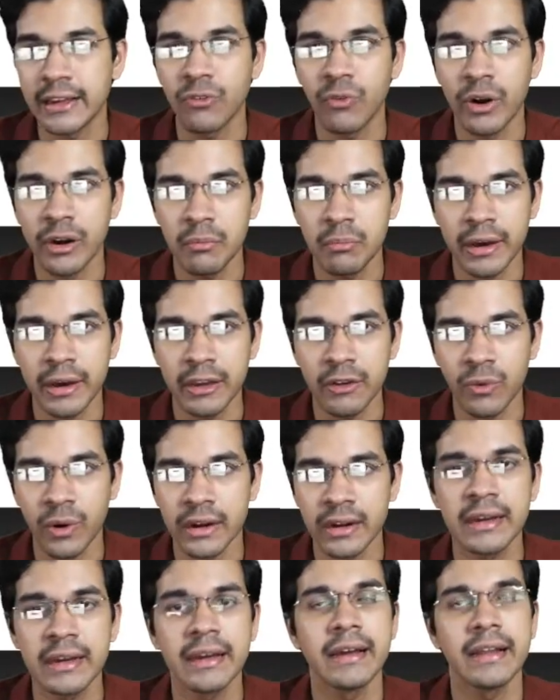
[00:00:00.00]
one by
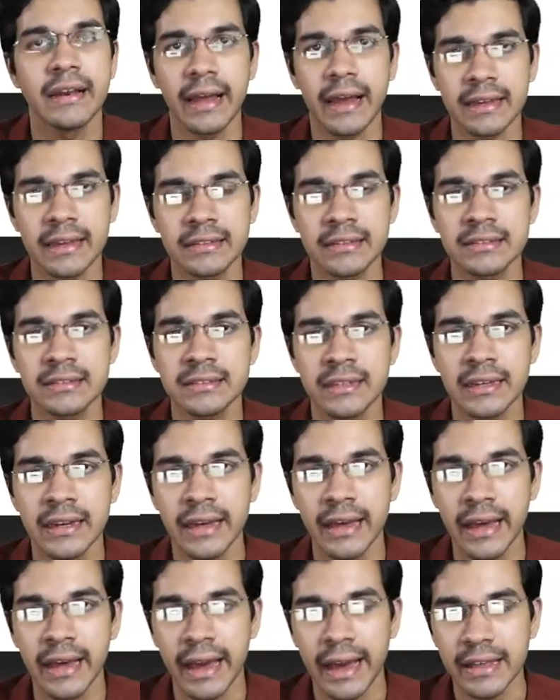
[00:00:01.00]
one like this,
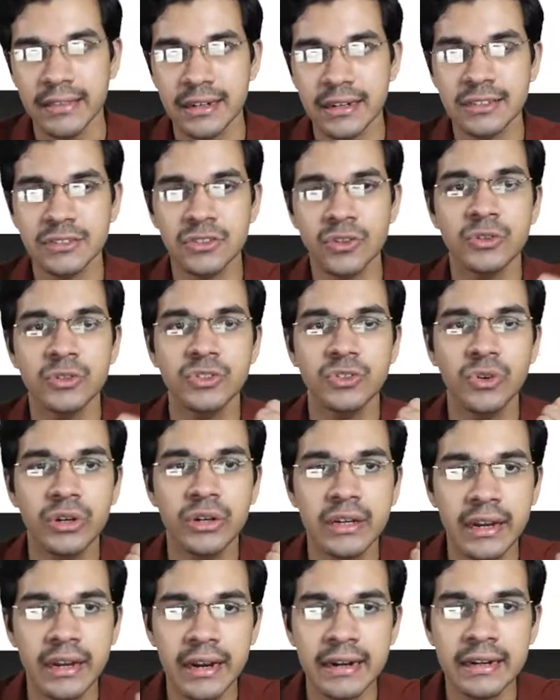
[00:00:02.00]
and there is also
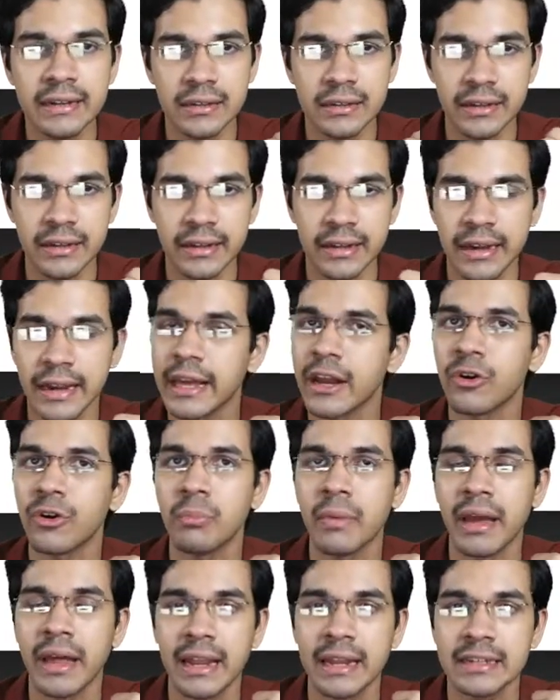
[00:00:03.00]
grid layout
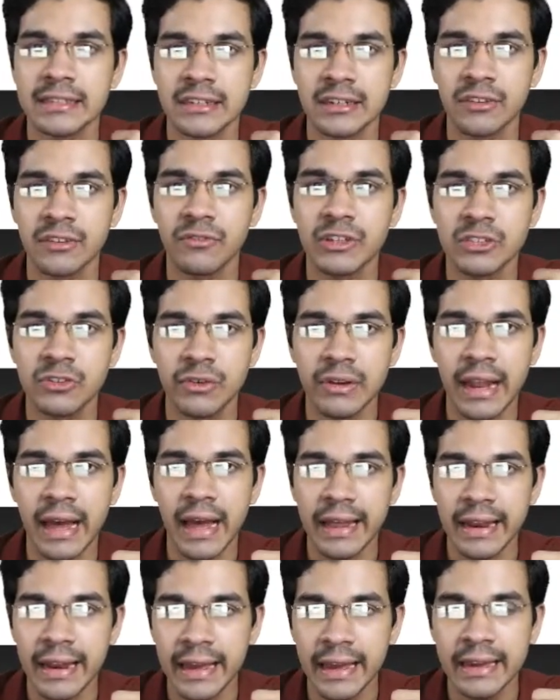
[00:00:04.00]
manager, which will
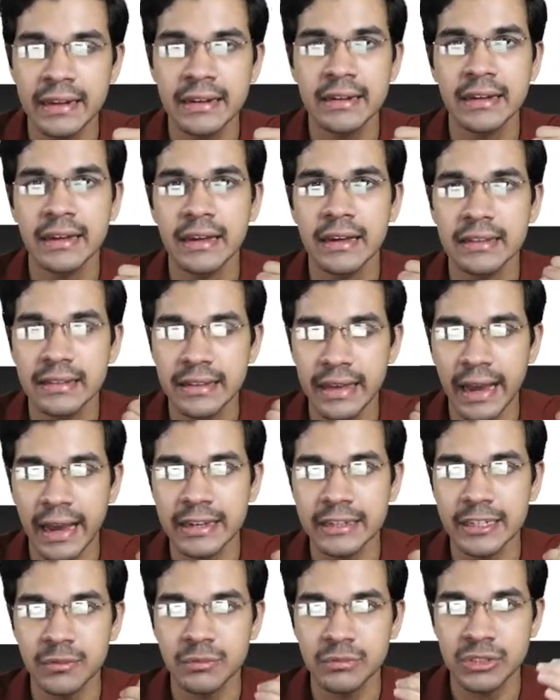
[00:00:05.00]
align the
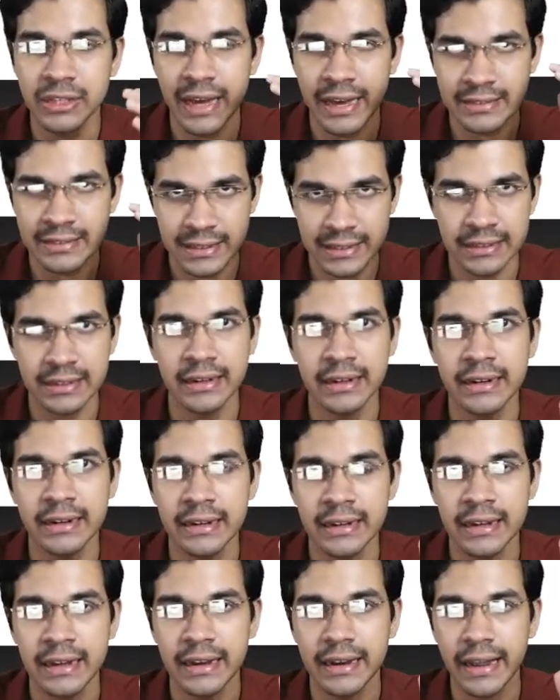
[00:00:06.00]
items as a grid,
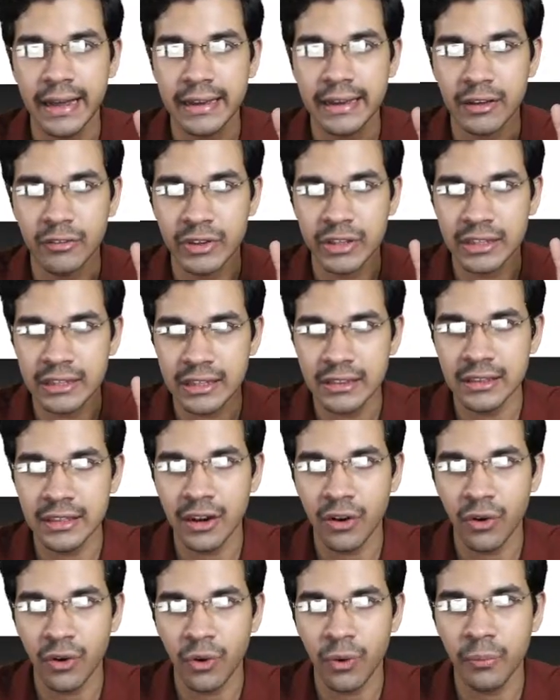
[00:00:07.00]
like within the
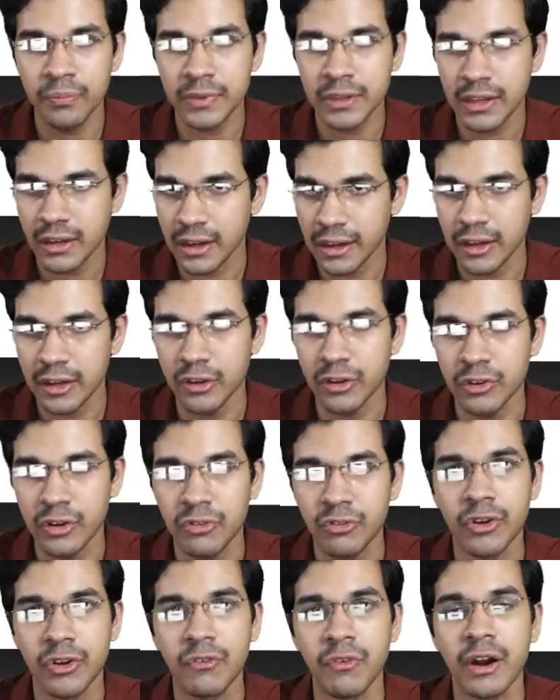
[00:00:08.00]
row.
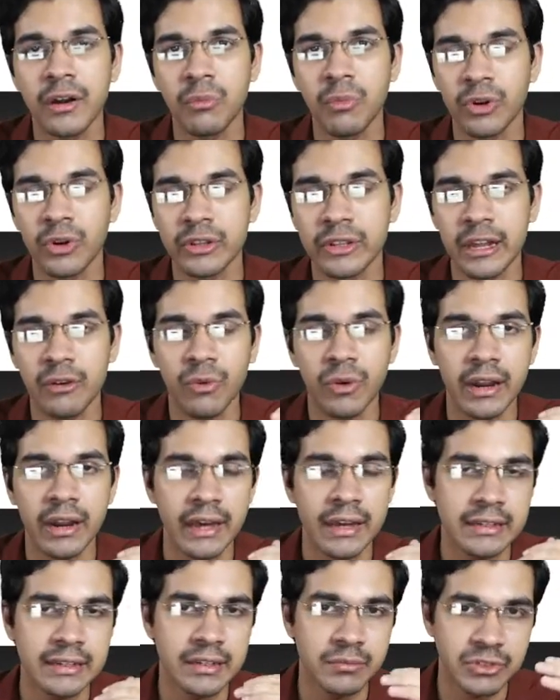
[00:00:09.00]
If we want more than one
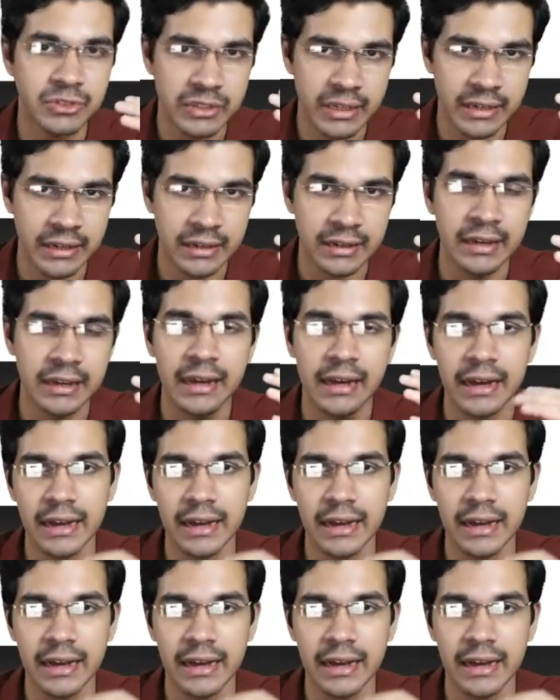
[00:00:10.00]
items, then